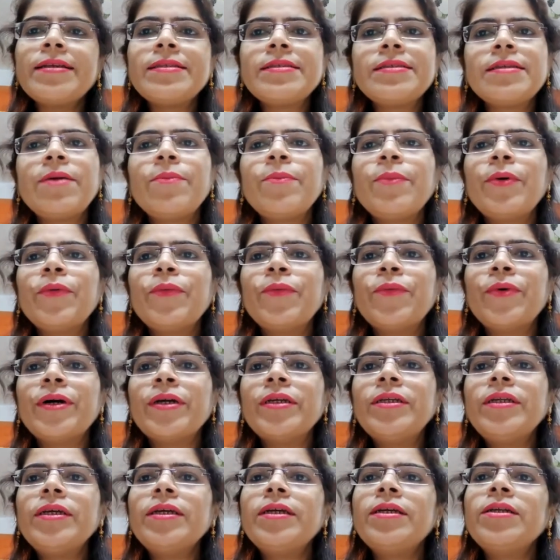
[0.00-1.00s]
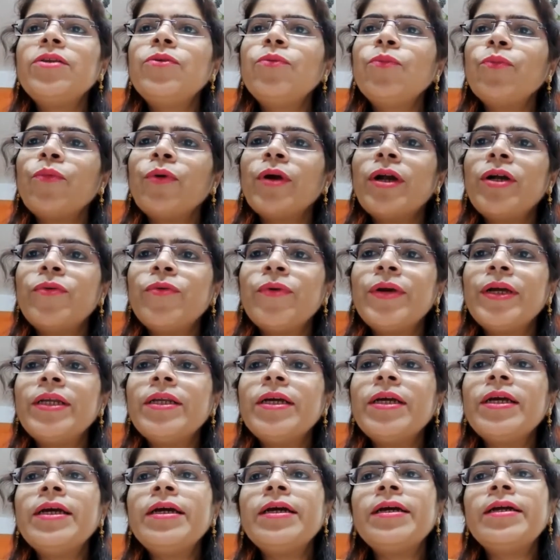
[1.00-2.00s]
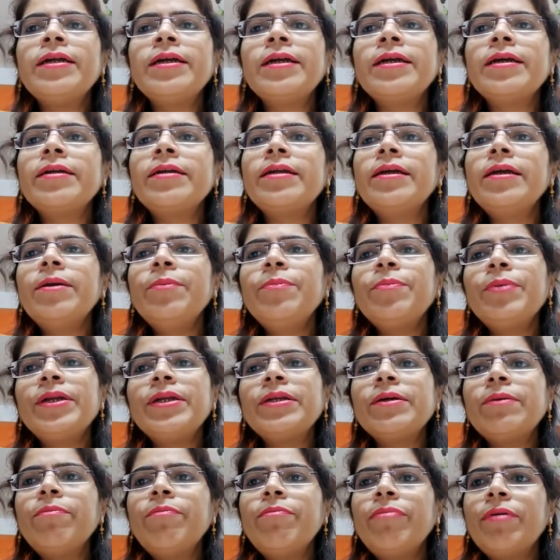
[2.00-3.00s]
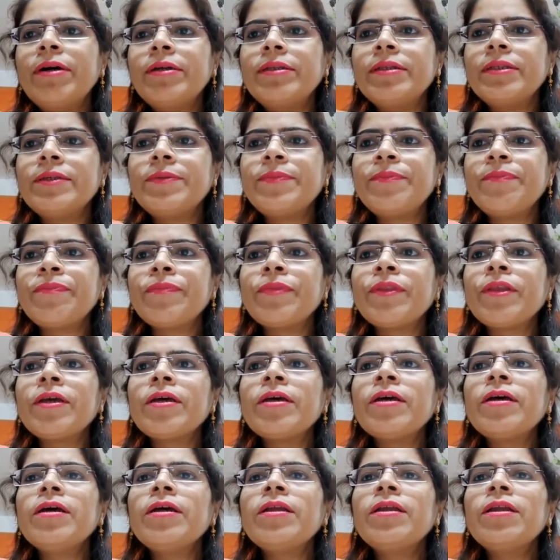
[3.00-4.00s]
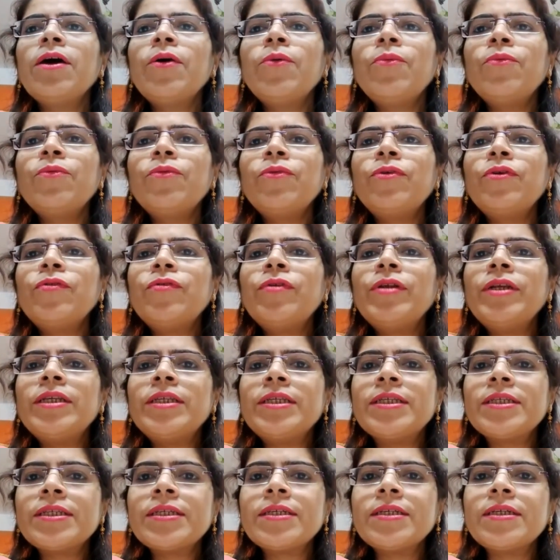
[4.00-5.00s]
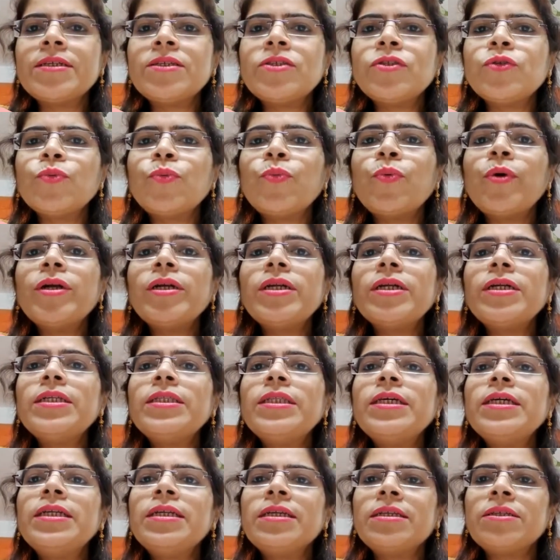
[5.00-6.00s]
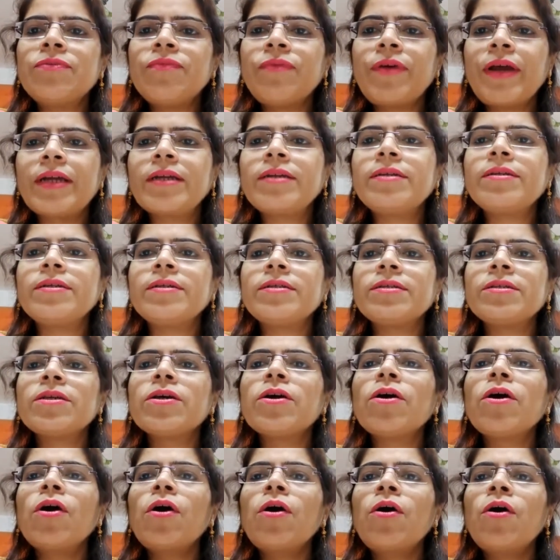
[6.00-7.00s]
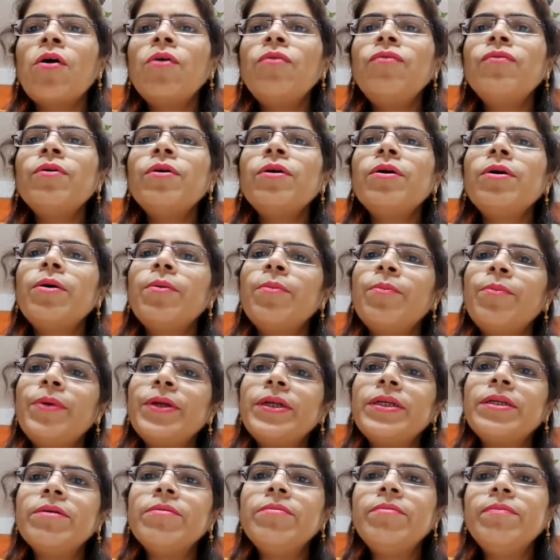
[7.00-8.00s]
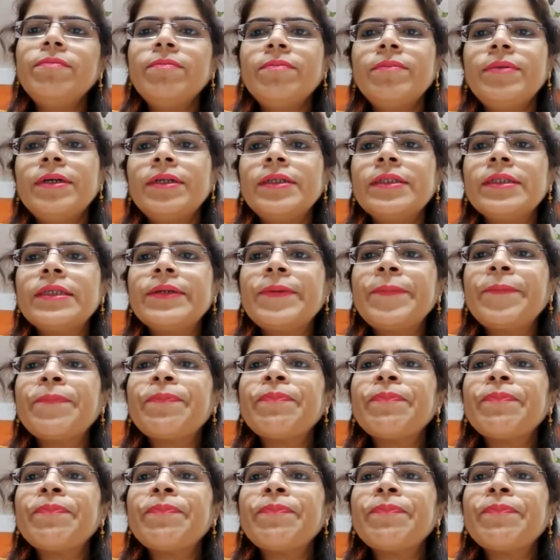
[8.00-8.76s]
ranks number one in worldwide regarding preterm birth. Now we will discuss what are the risk factors of preterm birth.